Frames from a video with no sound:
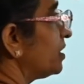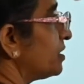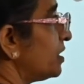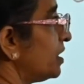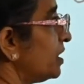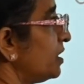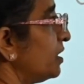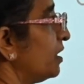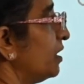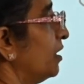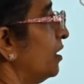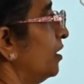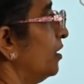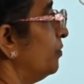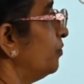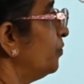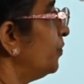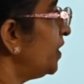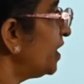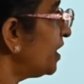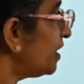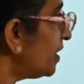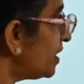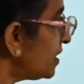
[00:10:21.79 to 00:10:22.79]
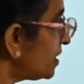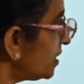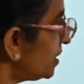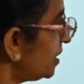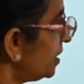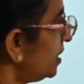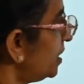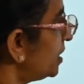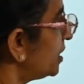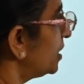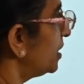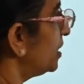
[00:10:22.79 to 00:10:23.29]
it? Because
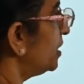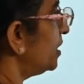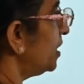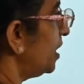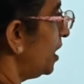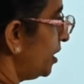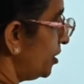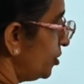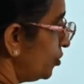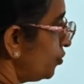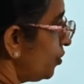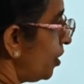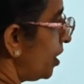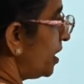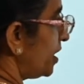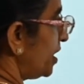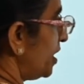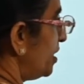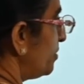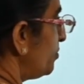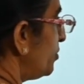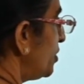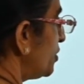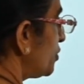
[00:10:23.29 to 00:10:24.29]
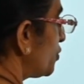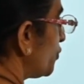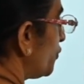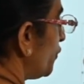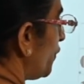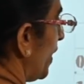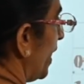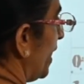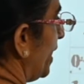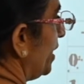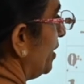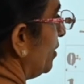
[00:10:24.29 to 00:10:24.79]
here you are able to
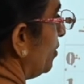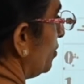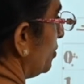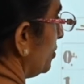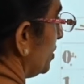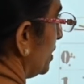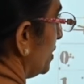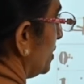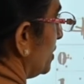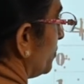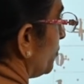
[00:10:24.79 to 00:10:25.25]
find out that